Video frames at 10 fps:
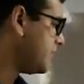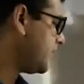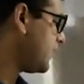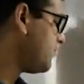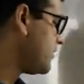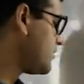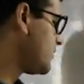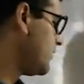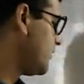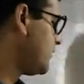That
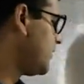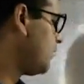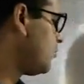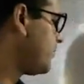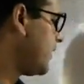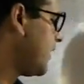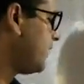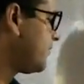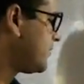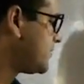means they would be
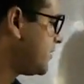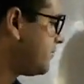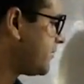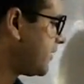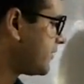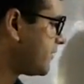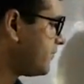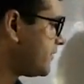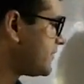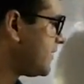having the same character,
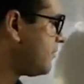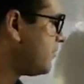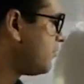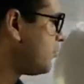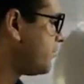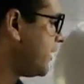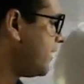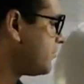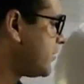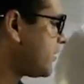means they would be
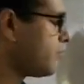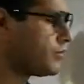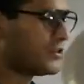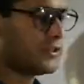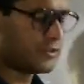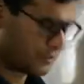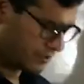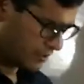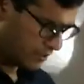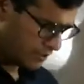having the round
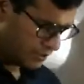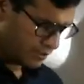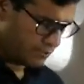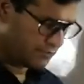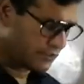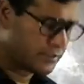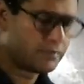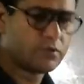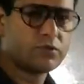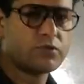seeds when
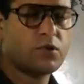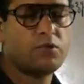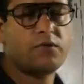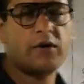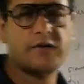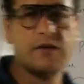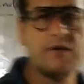they will go for the